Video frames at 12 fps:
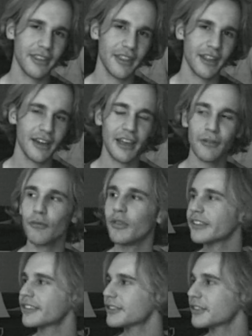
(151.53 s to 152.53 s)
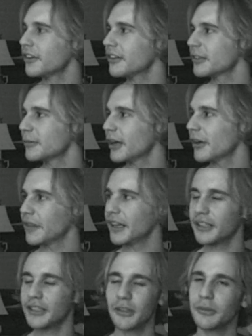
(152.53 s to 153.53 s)
that I want to talk about
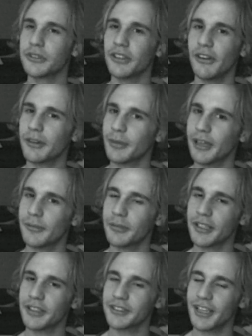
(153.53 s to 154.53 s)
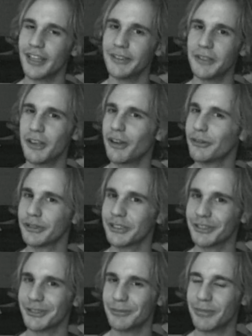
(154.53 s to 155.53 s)
that I don't talk about because I know
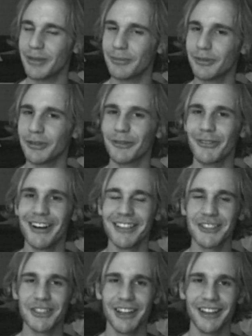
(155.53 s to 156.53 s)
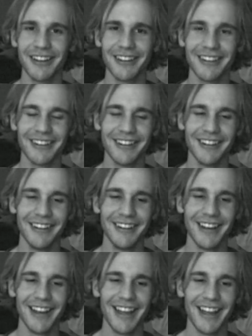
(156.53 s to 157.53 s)
certain people are watching
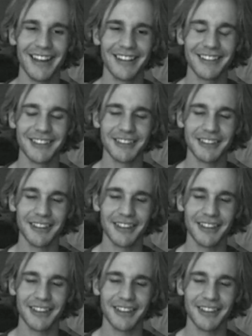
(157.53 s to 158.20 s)
and